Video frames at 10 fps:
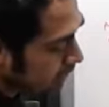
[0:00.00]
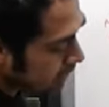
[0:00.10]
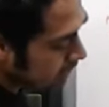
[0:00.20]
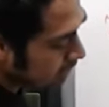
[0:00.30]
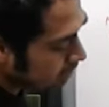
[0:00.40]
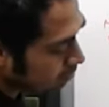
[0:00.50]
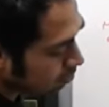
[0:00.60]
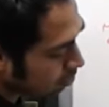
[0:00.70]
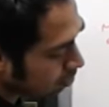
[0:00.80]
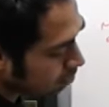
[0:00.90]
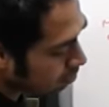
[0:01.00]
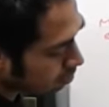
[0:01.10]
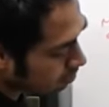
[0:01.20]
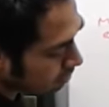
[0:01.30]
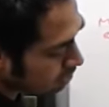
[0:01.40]
they can run
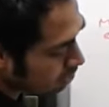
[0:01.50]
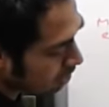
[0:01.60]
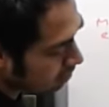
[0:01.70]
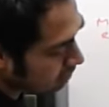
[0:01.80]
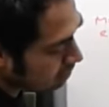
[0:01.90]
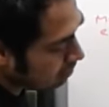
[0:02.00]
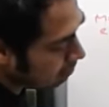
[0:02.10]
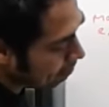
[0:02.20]
over Java,